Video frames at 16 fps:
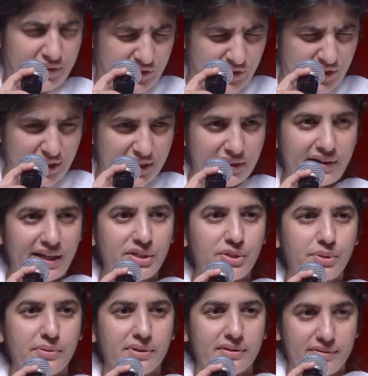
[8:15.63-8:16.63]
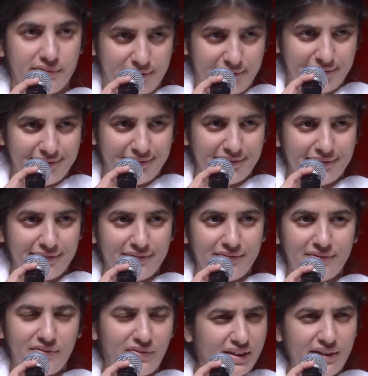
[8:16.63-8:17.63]
Just gradual.
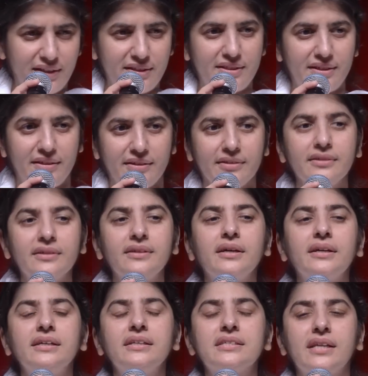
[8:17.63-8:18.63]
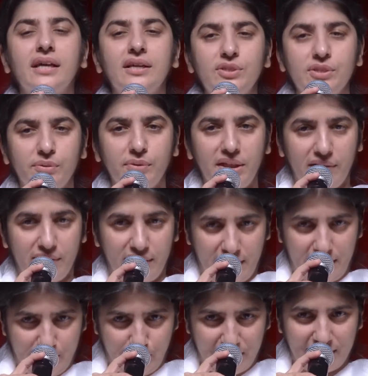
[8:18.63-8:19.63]
Very easy. It starts going
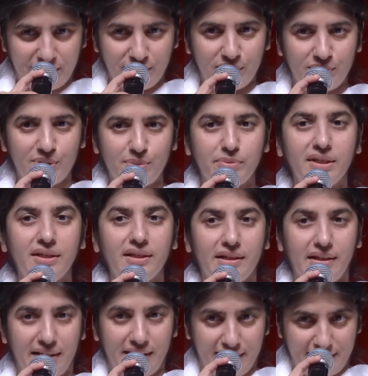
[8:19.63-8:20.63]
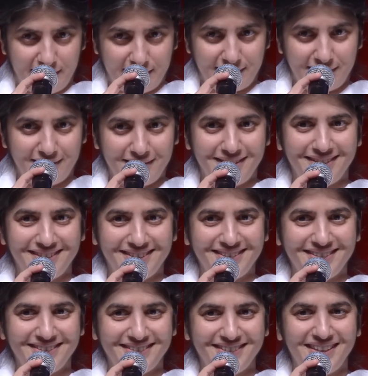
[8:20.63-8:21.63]
there and we have to just bring it like this
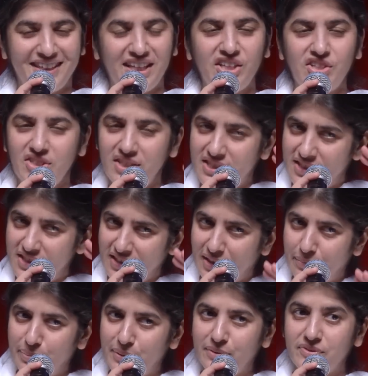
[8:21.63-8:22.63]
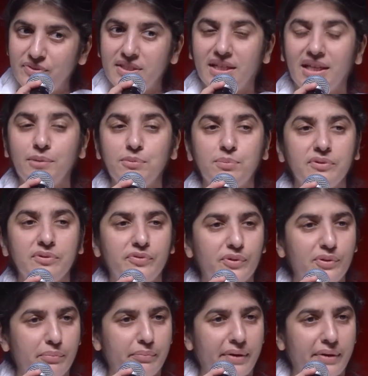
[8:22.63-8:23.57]
just a couple of times before the